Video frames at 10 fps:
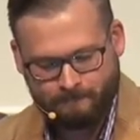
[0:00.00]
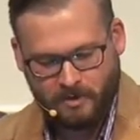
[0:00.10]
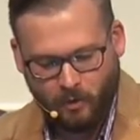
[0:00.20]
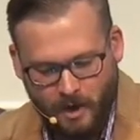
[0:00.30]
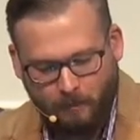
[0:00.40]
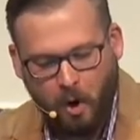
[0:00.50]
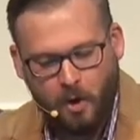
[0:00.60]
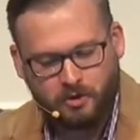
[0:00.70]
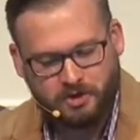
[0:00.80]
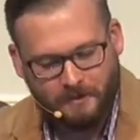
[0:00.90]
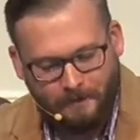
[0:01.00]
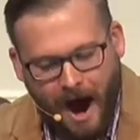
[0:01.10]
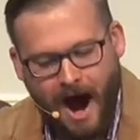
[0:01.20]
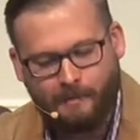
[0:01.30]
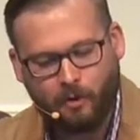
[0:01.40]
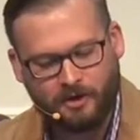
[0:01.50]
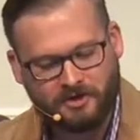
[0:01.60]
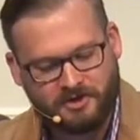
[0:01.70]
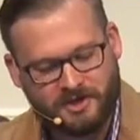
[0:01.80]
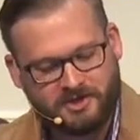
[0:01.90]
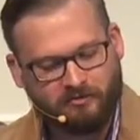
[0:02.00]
Do we approach the Bible with a sense